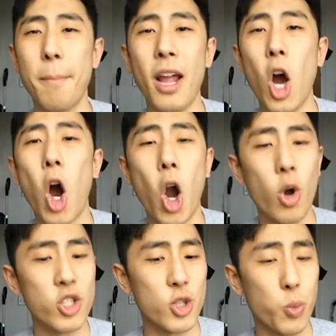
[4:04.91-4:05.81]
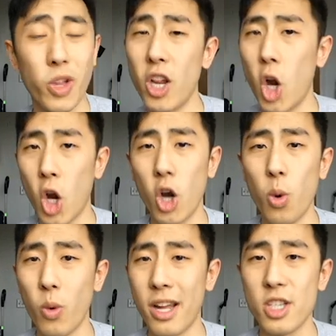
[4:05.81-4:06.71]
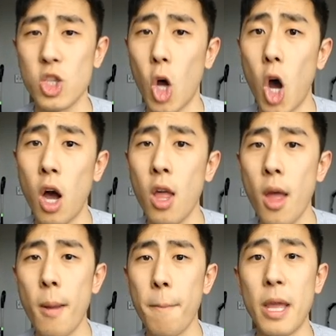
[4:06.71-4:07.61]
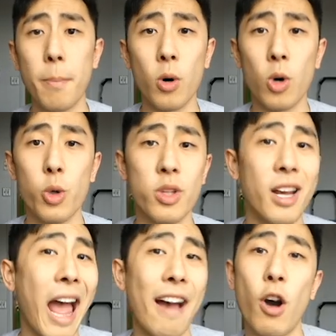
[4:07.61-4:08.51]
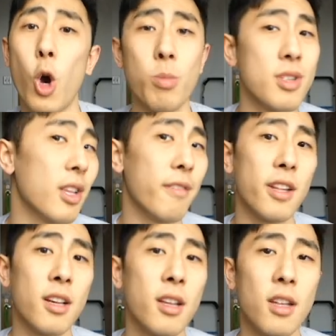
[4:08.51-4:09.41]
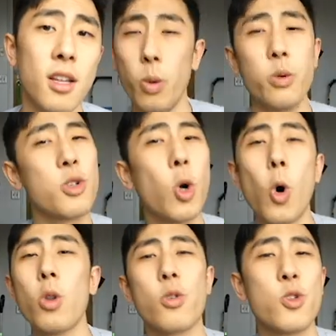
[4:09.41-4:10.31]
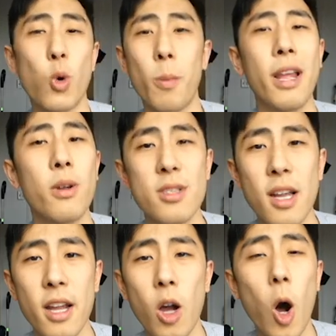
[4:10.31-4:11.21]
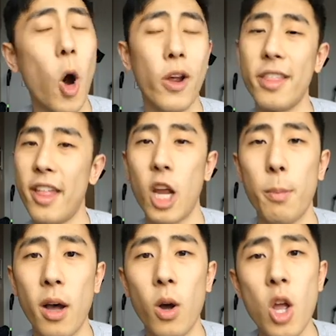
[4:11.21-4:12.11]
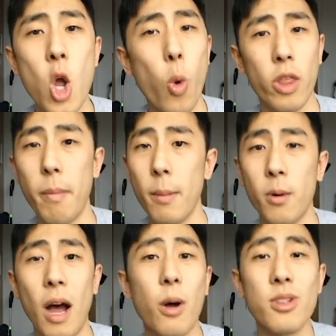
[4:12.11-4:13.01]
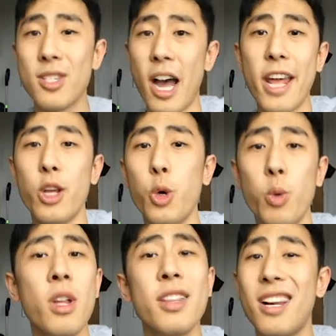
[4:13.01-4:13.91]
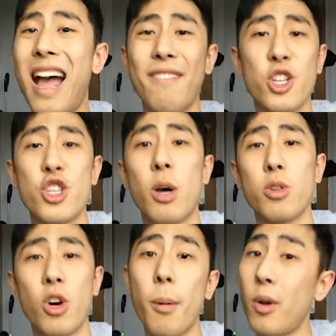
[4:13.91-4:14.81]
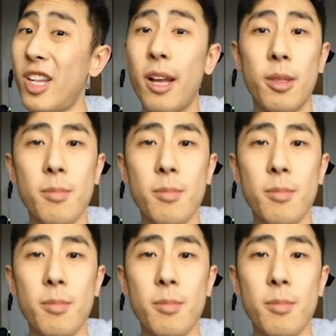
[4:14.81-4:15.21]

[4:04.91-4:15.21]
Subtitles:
my heart just really hurt when I saw people who didn't have homes to live in. When it was cold or stormy outside, all I could think about were the people outside who didn't have a shelter to protect